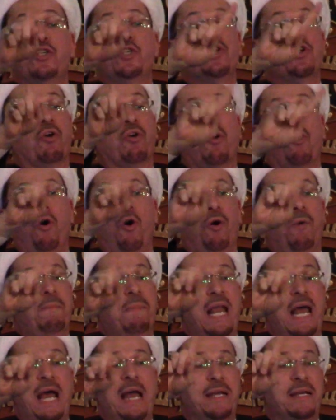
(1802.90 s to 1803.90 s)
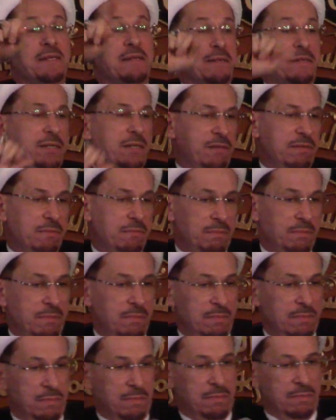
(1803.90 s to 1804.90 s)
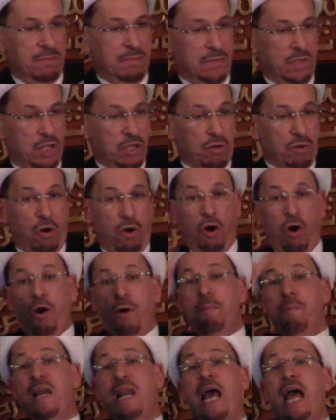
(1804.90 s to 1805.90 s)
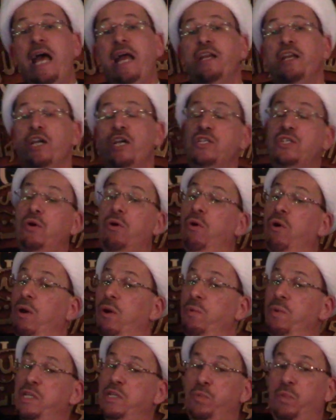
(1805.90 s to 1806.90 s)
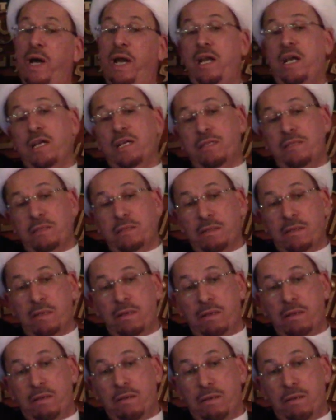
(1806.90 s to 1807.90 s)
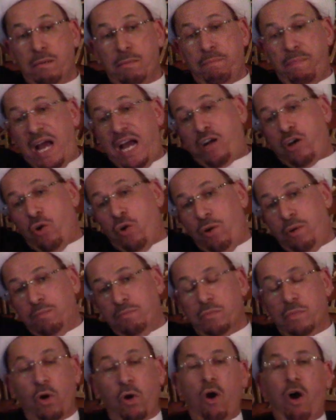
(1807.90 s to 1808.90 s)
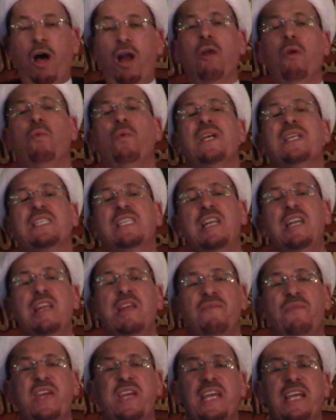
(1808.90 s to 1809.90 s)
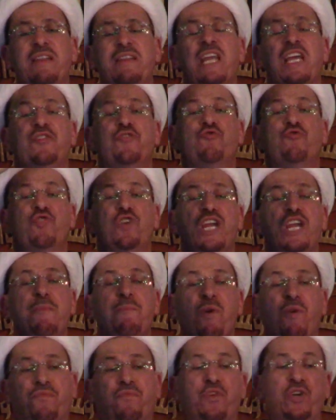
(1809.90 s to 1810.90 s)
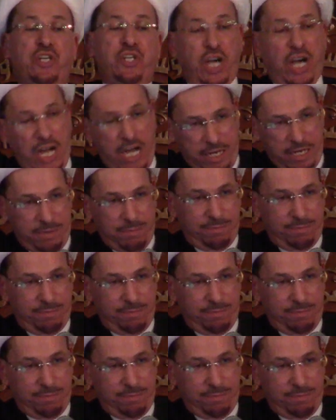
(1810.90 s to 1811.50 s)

your homeland. Your homeland is always what is? Back home. Always living the dream of return.